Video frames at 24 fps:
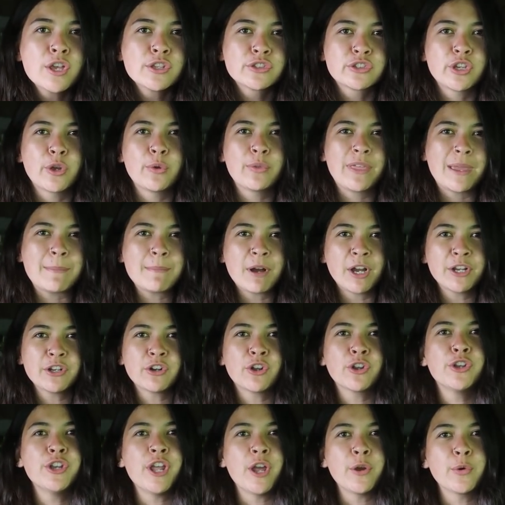so they might
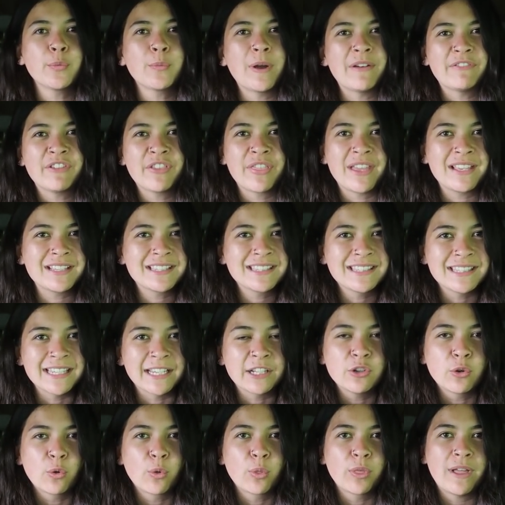not note whether there's
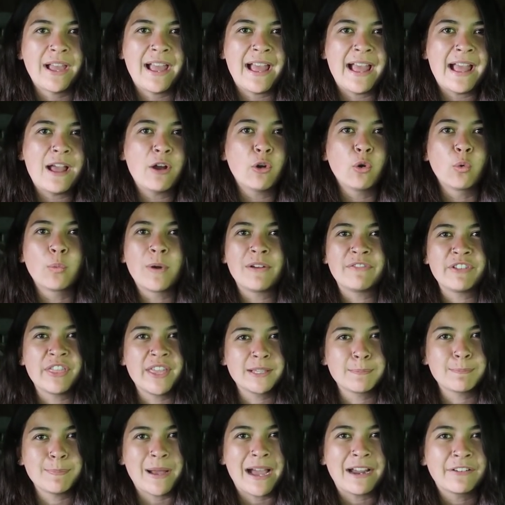signal there or whether
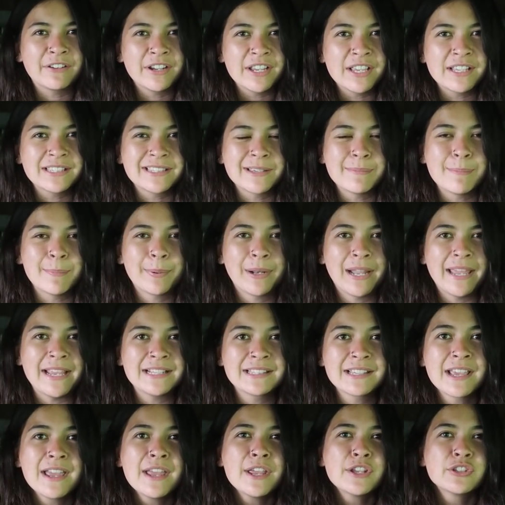there's barriers in
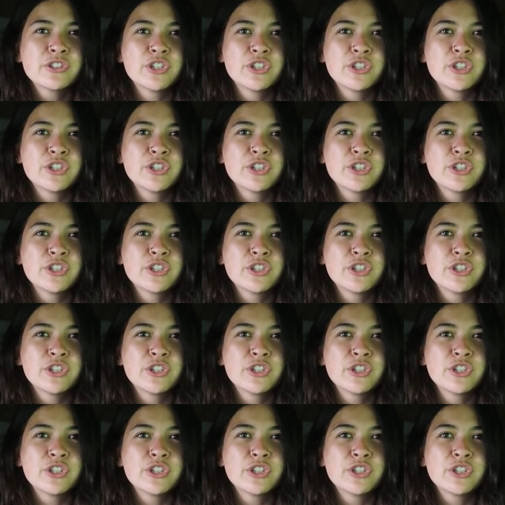place.